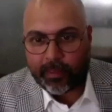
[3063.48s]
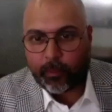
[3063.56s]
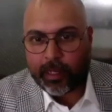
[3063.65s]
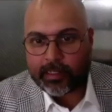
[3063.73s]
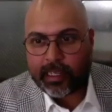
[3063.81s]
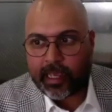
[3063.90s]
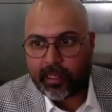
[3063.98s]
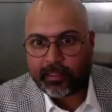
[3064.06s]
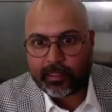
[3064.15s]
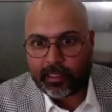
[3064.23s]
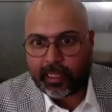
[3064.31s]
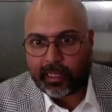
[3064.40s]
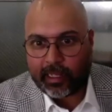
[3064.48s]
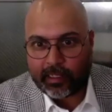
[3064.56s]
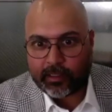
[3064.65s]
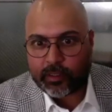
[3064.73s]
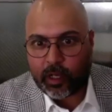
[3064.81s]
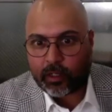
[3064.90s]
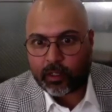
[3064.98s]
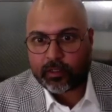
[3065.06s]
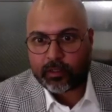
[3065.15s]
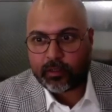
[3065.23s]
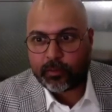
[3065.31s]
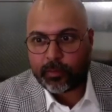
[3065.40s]
the way, to like talk
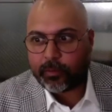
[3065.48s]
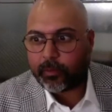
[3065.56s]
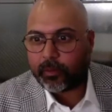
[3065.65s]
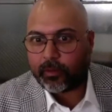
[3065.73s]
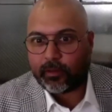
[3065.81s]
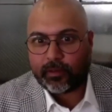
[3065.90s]
to people.